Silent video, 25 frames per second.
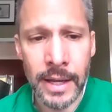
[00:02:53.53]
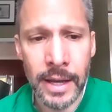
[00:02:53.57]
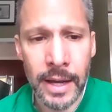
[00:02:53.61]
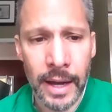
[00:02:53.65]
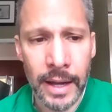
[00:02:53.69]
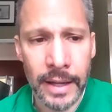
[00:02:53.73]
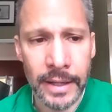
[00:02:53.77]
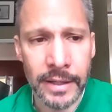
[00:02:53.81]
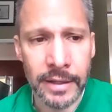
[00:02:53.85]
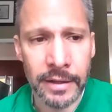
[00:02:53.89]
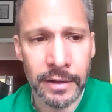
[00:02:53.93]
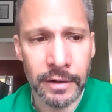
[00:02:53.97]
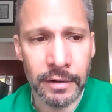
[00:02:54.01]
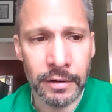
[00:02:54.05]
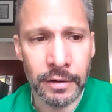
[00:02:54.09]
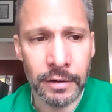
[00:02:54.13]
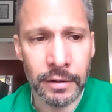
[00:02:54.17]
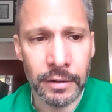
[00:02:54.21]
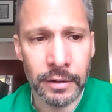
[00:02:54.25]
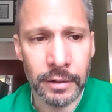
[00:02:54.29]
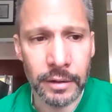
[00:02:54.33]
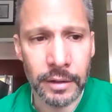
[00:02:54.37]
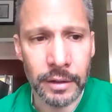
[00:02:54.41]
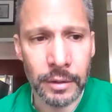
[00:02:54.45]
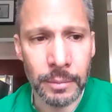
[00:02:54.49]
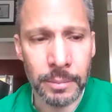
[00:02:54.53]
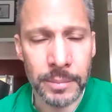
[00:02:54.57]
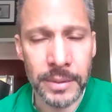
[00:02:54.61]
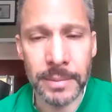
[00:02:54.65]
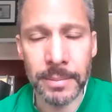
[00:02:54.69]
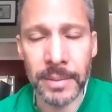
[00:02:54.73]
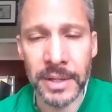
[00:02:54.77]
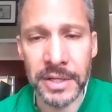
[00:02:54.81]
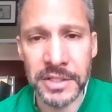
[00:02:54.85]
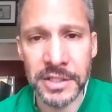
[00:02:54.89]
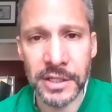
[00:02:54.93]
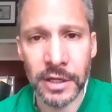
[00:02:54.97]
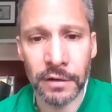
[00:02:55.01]
I can, beat
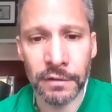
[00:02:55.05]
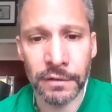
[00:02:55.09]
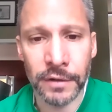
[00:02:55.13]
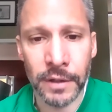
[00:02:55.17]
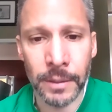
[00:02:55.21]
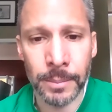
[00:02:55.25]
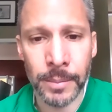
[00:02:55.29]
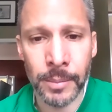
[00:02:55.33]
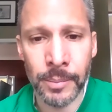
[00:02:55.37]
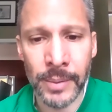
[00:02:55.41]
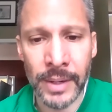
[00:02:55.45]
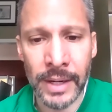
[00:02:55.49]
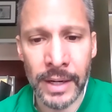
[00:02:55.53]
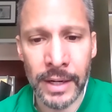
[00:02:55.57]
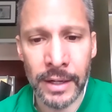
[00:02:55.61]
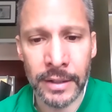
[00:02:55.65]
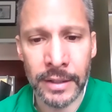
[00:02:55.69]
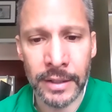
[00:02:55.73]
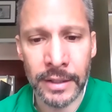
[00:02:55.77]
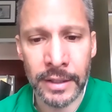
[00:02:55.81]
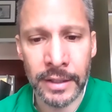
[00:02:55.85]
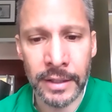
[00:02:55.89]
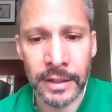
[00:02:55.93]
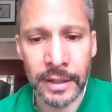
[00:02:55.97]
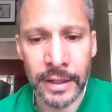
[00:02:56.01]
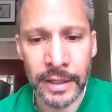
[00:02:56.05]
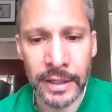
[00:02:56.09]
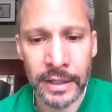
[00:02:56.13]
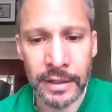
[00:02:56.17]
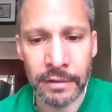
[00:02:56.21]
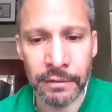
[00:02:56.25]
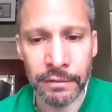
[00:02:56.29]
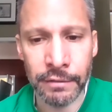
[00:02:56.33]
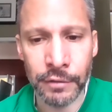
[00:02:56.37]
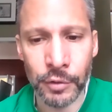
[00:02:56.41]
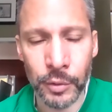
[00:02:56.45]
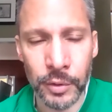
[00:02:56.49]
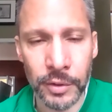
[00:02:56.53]
myself up about it. I can
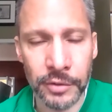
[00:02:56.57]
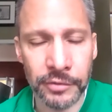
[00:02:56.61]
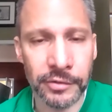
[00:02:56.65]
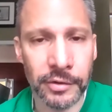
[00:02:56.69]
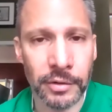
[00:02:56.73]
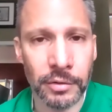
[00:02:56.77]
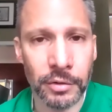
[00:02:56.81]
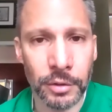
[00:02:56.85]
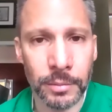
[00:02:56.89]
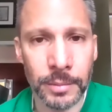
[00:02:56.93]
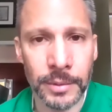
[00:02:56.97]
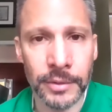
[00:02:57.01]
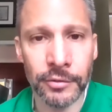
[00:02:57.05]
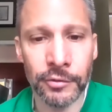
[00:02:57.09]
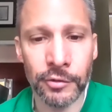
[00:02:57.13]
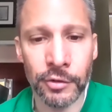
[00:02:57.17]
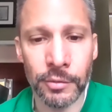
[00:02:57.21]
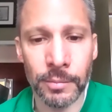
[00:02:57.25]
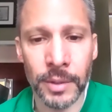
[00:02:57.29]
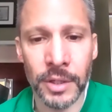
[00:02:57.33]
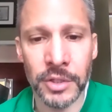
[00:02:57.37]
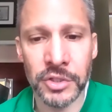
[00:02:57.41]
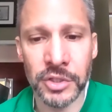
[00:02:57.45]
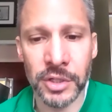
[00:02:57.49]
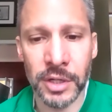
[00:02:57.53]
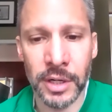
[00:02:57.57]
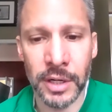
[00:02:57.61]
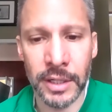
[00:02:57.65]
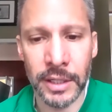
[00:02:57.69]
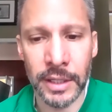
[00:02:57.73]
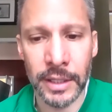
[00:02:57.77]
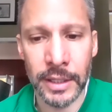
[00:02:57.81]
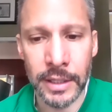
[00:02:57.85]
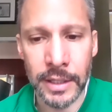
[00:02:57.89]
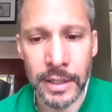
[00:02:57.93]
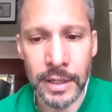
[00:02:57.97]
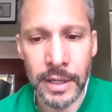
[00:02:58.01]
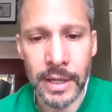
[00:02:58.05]
focus a little bit too much on
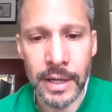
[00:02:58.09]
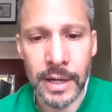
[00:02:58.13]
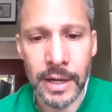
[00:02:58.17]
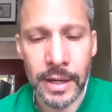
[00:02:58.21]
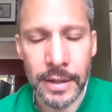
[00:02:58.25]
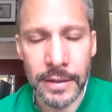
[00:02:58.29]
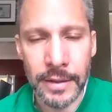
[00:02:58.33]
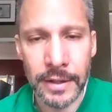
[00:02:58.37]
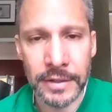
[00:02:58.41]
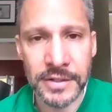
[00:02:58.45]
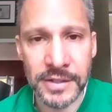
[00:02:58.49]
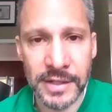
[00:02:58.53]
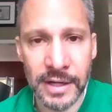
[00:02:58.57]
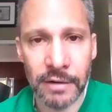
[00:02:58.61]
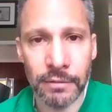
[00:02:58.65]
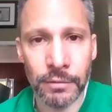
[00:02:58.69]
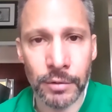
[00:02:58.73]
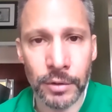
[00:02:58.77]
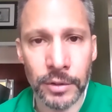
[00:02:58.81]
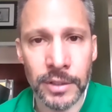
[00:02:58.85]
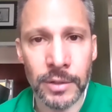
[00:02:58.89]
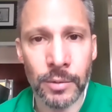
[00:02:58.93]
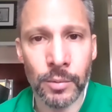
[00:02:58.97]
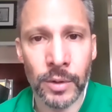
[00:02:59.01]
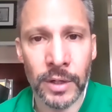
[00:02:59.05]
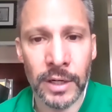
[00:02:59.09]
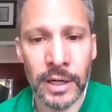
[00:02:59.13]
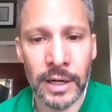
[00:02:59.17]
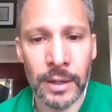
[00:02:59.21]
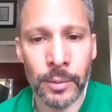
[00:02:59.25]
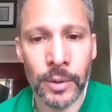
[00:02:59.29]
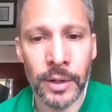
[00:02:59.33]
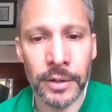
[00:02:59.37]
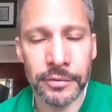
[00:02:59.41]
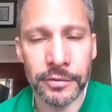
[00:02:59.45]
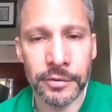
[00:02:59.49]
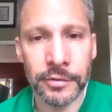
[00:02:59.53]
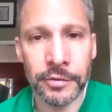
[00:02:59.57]
it. That's not really what I
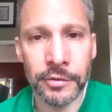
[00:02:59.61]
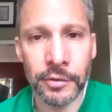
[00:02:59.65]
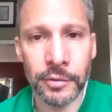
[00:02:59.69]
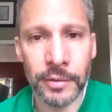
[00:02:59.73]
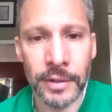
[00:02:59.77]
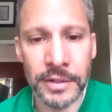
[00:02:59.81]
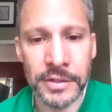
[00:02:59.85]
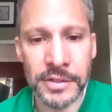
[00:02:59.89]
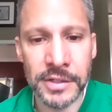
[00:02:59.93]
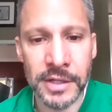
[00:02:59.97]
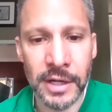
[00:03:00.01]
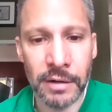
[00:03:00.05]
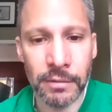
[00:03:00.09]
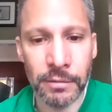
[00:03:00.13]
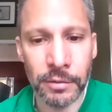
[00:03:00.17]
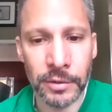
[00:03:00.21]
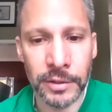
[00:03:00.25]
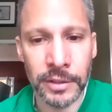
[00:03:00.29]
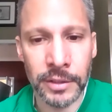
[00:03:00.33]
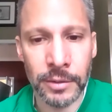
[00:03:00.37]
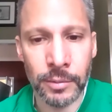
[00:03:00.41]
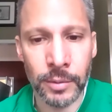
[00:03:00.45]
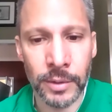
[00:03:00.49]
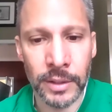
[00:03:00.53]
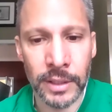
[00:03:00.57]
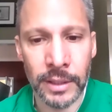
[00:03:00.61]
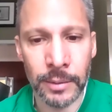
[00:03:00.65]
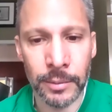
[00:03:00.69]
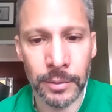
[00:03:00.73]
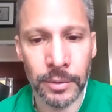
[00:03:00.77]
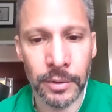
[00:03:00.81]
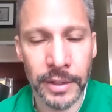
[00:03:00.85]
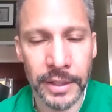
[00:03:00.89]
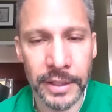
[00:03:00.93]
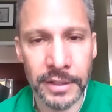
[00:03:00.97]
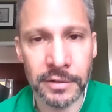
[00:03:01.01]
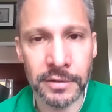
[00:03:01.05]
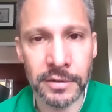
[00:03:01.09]
want to do. That's not really what I would
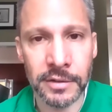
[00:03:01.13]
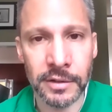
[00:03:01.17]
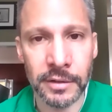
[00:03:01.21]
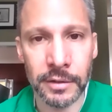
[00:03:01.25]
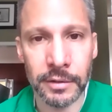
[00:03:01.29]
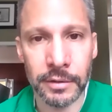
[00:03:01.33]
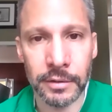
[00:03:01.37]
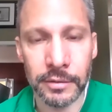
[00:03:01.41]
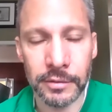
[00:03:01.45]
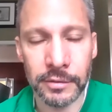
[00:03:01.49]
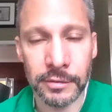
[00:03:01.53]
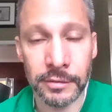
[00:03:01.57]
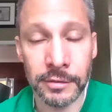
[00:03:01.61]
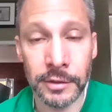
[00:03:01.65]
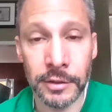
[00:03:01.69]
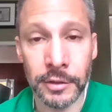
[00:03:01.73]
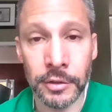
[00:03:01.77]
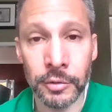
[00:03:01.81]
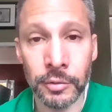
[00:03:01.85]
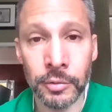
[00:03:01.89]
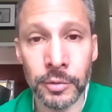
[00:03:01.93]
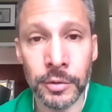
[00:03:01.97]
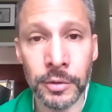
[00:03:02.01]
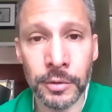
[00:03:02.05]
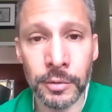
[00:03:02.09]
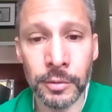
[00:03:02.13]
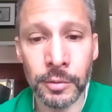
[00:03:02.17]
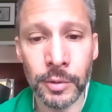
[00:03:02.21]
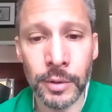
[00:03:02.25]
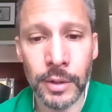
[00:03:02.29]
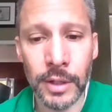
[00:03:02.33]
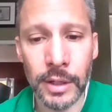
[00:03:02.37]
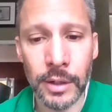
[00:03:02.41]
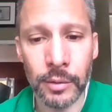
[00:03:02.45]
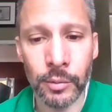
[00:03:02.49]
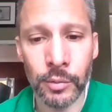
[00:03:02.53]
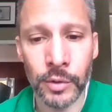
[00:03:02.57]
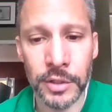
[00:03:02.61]
like to see you
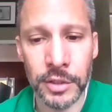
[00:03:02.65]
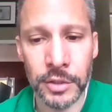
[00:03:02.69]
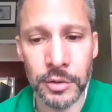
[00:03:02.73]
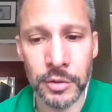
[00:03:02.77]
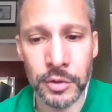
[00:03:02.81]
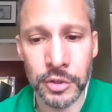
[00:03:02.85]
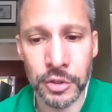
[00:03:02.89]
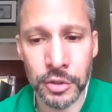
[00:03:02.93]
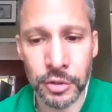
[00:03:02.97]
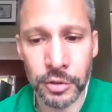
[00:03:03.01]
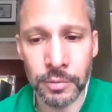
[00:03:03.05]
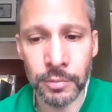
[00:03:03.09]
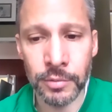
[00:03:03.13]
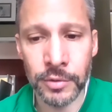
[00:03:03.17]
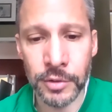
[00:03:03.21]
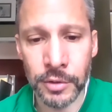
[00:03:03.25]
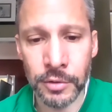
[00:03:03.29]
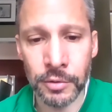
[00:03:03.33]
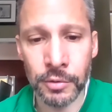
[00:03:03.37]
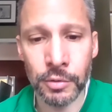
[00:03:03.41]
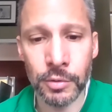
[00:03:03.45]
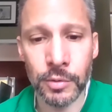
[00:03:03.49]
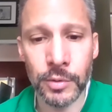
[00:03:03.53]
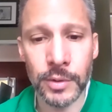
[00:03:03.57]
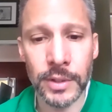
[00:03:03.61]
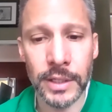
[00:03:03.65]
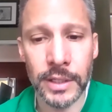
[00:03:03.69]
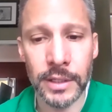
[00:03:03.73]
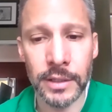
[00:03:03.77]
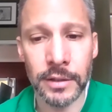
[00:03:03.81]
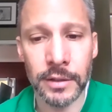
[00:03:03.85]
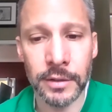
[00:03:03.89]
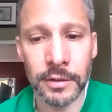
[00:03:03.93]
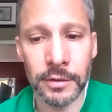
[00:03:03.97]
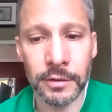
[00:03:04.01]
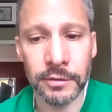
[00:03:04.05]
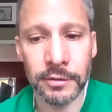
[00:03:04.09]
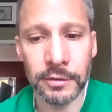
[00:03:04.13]
do. What you should do
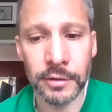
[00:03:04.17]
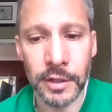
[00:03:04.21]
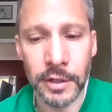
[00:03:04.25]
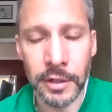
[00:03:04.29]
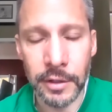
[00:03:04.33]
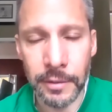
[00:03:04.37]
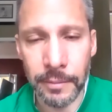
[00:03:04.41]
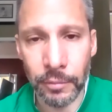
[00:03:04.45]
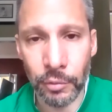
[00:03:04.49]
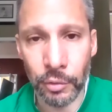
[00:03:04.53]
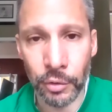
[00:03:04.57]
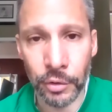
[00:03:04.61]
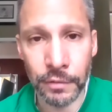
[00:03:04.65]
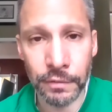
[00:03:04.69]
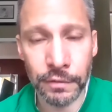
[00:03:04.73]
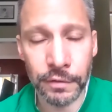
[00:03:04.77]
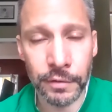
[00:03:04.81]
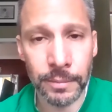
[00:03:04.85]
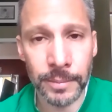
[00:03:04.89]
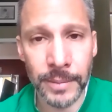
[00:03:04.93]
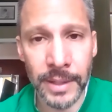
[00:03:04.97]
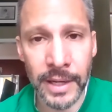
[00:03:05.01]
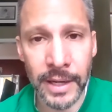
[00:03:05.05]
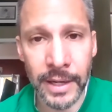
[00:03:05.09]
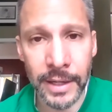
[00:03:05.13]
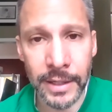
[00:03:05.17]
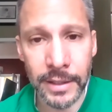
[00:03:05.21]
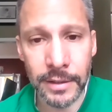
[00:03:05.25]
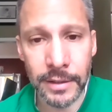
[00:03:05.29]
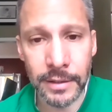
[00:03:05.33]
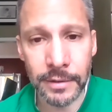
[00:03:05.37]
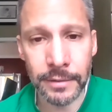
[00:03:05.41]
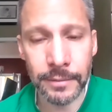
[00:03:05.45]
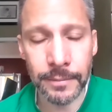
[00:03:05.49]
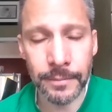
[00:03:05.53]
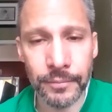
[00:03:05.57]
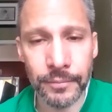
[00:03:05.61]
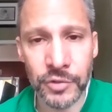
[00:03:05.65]
is learn from that
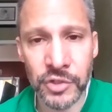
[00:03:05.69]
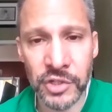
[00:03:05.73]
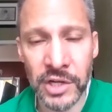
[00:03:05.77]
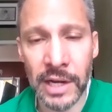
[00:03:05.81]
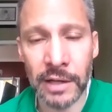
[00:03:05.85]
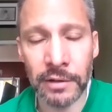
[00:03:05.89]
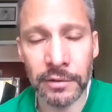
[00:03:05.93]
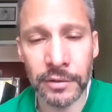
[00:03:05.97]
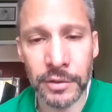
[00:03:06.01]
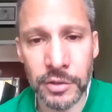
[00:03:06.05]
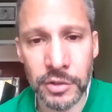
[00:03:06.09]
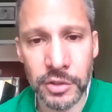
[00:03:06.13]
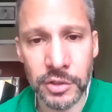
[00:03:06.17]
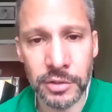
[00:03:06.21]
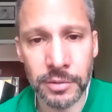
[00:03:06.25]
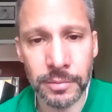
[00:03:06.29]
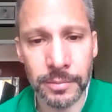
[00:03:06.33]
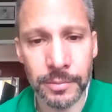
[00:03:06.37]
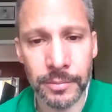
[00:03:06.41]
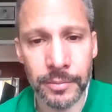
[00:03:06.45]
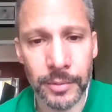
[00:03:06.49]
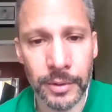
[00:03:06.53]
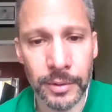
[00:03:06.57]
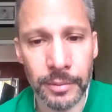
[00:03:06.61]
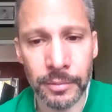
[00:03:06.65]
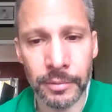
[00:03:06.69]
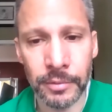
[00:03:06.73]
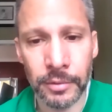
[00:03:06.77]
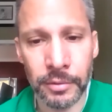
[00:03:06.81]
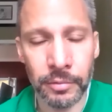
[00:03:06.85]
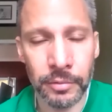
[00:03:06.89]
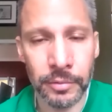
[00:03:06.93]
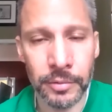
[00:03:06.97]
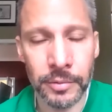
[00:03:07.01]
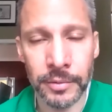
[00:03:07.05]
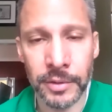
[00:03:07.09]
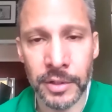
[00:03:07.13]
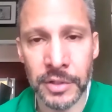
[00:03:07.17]
challenge,
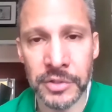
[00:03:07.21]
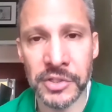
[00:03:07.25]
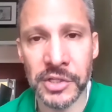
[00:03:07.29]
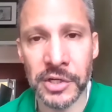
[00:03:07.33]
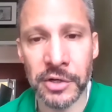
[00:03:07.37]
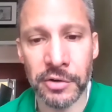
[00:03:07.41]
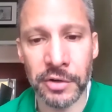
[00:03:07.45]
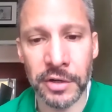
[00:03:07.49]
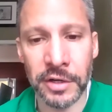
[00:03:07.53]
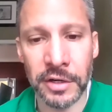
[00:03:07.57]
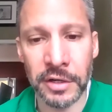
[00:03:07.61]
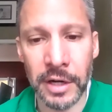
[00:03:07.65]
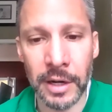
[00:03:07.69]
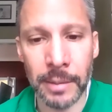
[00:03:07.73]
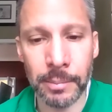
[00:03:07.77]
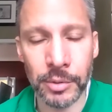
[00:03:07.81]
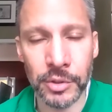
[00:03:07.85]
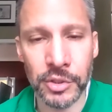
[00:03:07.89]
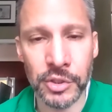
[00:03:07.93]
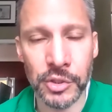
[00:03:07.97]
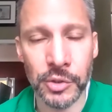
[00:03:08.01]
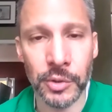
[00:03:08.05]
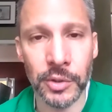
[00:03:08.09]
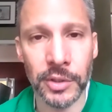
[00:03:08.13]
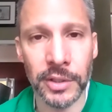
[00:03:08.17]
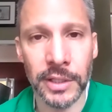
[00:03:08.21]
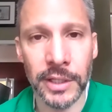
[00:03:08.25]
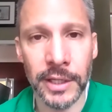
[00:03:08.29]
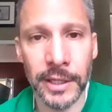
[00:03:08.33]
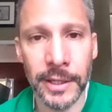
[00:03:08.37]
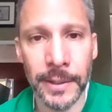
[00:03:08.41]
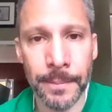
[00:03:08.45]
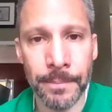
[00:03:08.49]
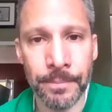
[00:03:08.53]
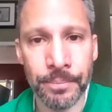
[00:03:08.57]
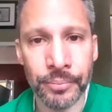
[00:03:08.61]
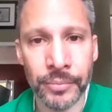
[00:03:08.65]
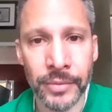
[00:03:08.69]
consider it an
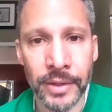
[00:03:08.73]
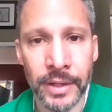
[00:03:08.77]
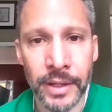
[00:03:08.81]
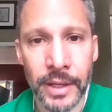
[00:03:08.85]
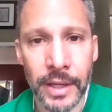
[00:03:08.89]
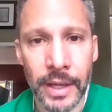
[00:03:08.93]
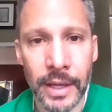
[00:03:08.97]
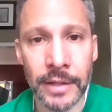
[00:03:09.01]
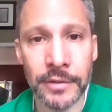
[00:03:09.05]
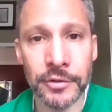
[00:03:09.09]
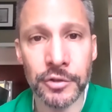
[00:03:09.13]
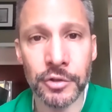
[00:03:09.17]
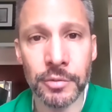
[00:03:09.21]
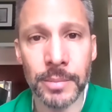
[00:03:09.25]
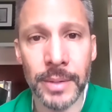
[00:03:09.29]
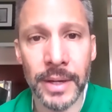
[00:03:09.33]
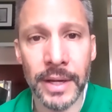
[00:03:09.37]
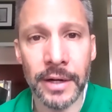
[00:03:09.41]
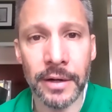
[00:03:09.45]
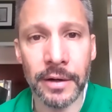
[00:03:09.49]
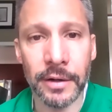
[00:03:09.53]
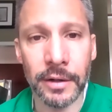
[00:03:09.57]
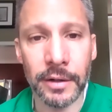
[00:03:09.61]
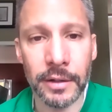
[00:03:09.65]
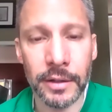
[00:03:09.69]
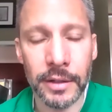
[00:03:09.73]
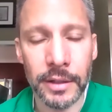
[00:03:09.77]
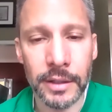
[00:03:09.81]
opportunity, and do better.